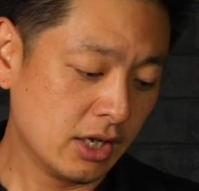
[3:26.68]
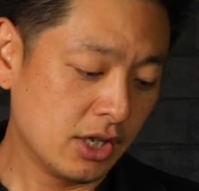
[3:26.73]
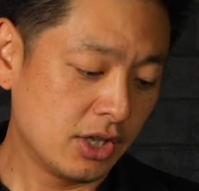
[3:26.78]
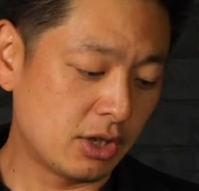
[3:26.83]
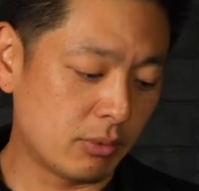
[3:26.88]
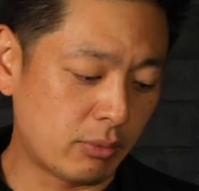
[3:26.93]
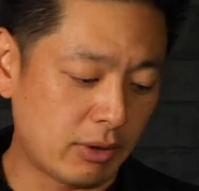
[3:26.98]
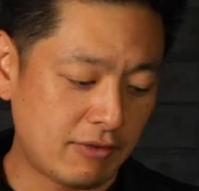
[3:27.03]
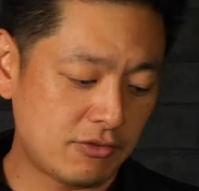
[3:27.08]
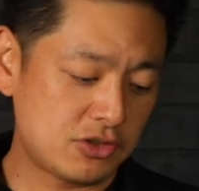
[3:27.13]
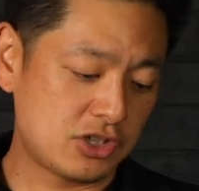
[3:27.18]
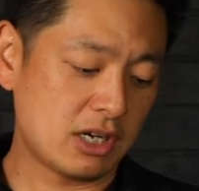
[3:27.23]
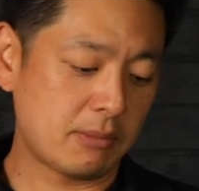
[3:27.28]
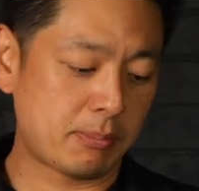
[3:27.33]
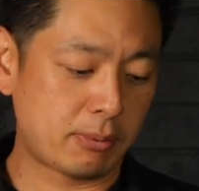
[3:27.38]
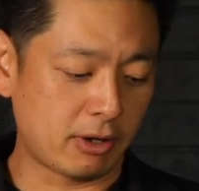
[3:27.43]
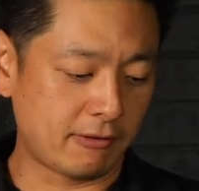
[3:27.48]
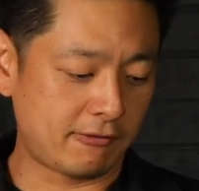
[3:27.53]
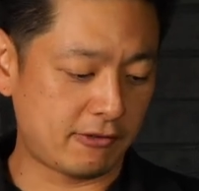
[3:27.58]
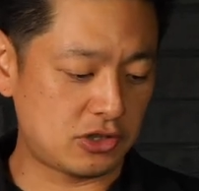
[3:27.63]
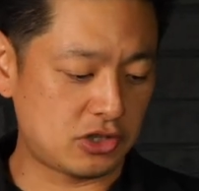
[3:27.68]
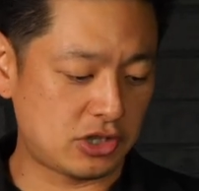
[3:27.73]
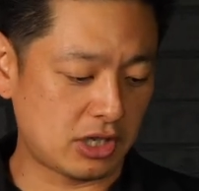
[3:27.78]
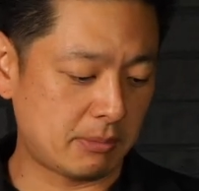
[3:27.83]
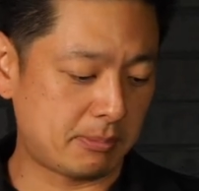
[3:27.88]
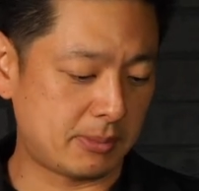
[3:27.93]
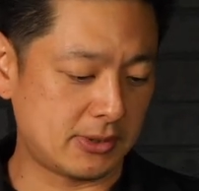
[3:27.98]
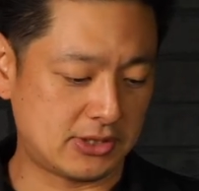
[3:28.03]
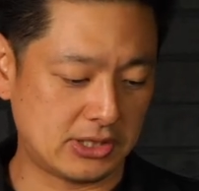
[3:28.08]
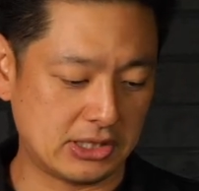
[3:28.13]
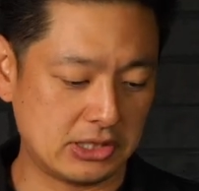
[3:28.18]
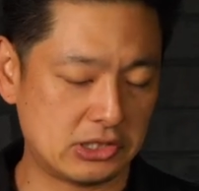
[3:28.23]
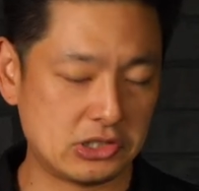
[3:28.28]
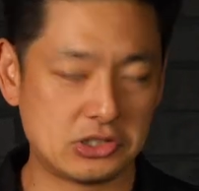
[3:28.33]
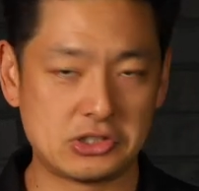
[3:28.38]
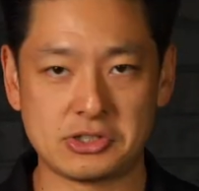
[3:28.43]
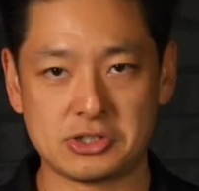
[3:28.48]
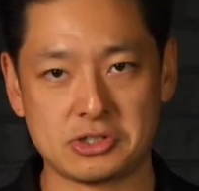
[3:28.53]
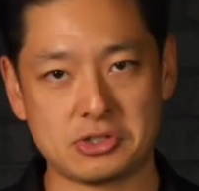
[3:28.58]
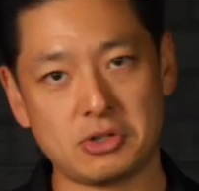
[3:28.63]
The rev share profit share
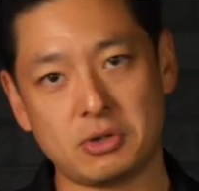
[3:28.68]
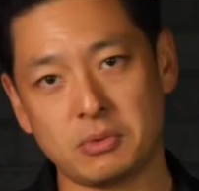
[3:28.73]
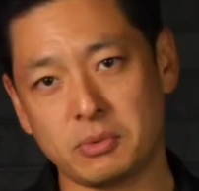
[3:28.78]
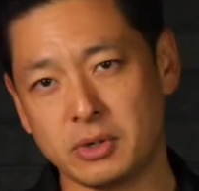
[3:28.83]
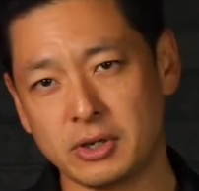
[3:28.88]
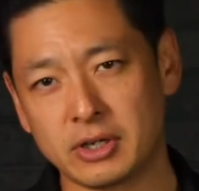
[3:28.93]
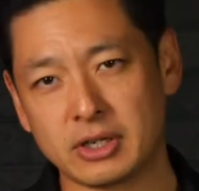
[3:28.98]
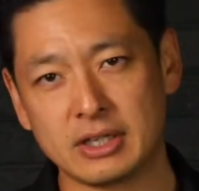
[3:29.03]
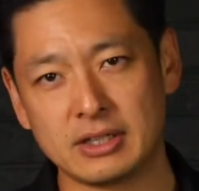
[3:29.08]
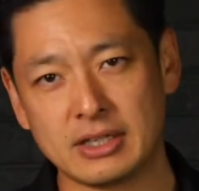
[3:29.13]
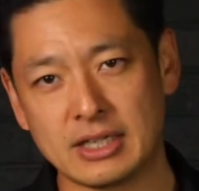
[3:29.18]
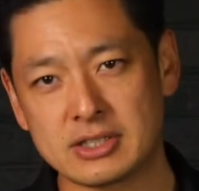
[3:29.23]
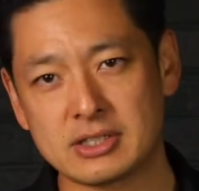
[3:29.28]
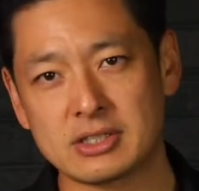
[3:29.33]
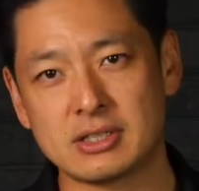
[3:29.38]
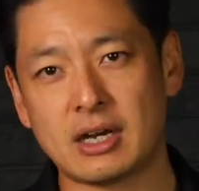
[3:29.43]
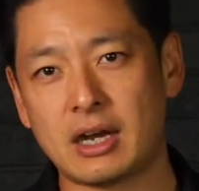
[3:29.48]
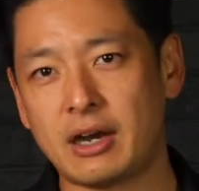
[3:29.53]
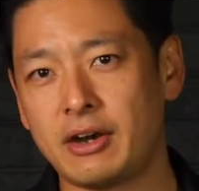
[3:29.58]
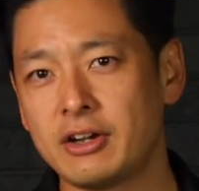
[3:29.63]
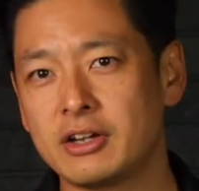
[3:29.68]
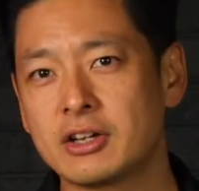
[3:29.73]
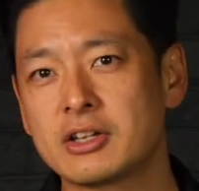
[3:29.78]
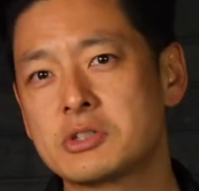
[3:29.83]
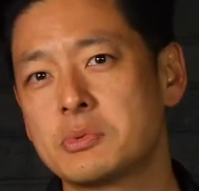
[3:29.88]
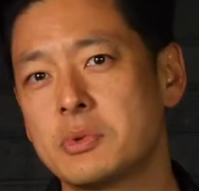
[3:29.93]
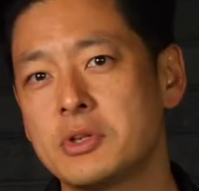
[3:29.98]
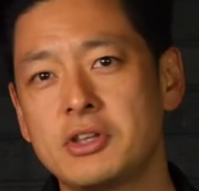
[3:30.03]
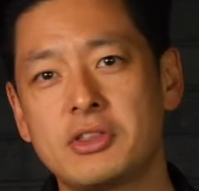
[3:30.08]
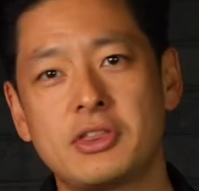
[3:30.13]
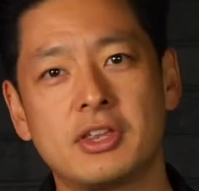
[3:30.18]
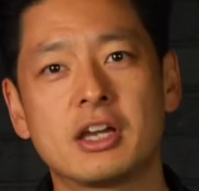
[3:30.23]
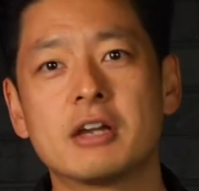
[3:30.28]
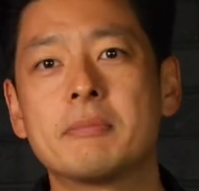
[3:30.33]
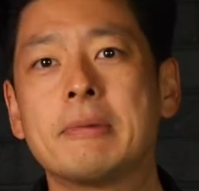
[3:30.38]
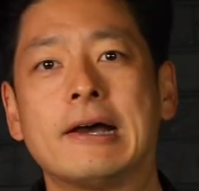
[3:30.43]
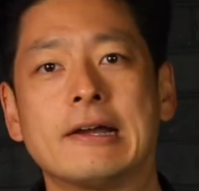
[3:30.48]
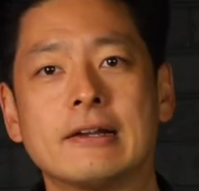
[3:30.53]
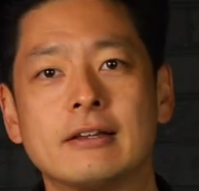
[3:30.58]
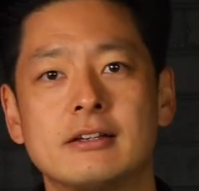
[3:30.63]
percentage does not work in that scenario because when you think
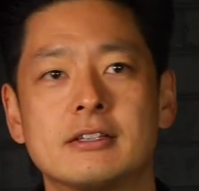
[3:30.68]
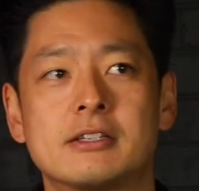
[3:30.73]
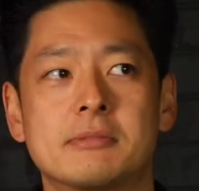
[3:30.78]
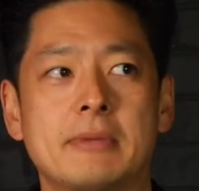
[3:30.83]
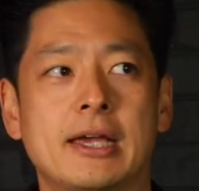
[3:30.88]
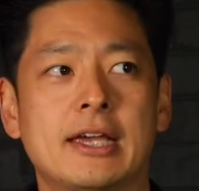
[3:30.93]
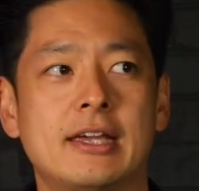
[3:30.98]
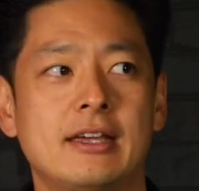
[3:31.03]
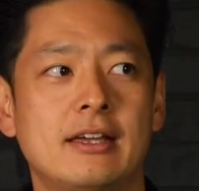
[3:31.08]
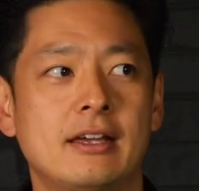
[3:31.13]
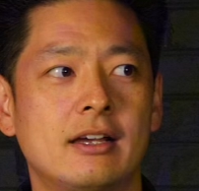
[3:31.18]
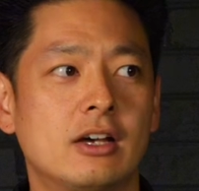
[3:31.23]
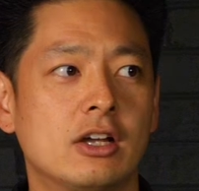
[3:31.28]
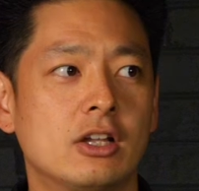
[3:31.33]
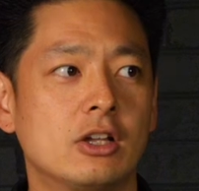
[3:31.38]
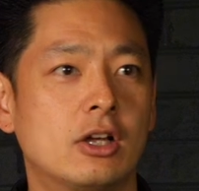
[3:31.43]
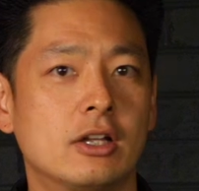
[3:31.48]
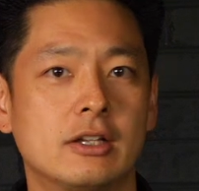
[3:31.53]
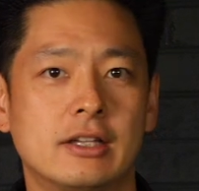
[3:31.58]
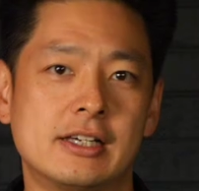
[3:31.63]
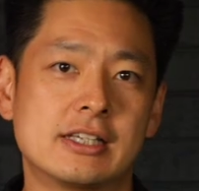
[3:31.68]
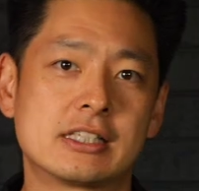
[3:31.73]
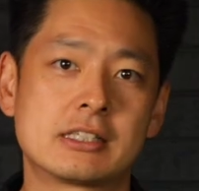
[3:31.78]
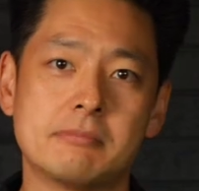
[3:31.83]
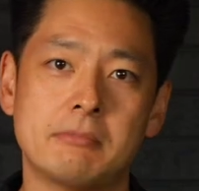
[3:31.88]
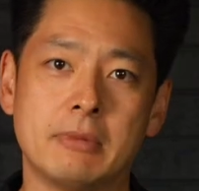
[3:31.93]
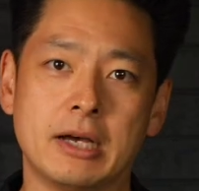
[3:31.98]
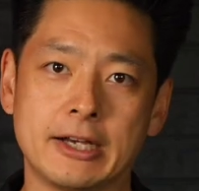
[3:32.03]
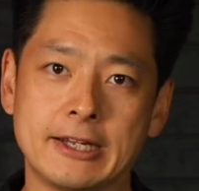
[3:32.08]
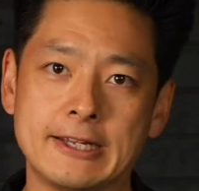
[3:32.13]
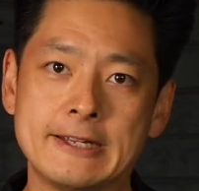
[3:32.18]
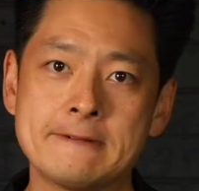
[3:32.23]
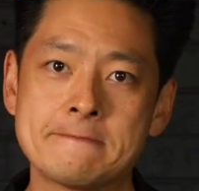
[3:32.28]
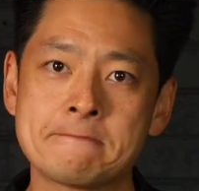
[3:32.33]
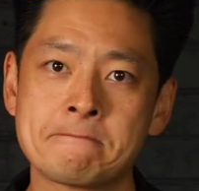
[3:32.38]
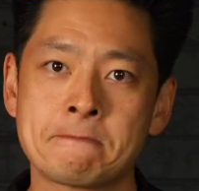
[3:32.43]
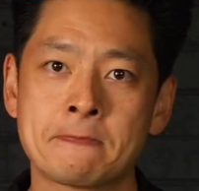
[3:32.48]
about it, it's making a lot less money,